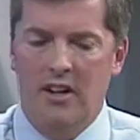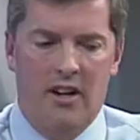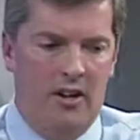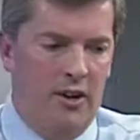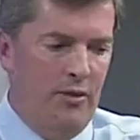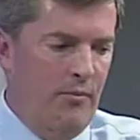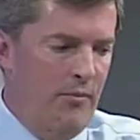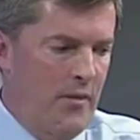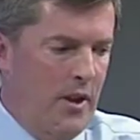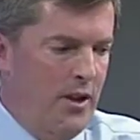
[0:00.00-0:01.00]
Um,
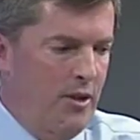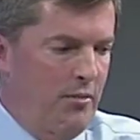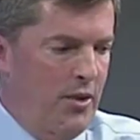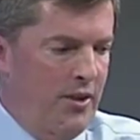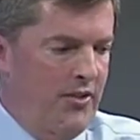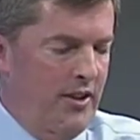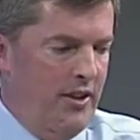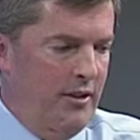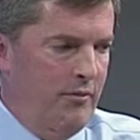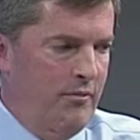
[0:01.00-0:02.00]
but,
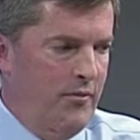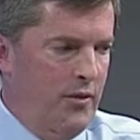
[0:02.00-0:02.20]
um,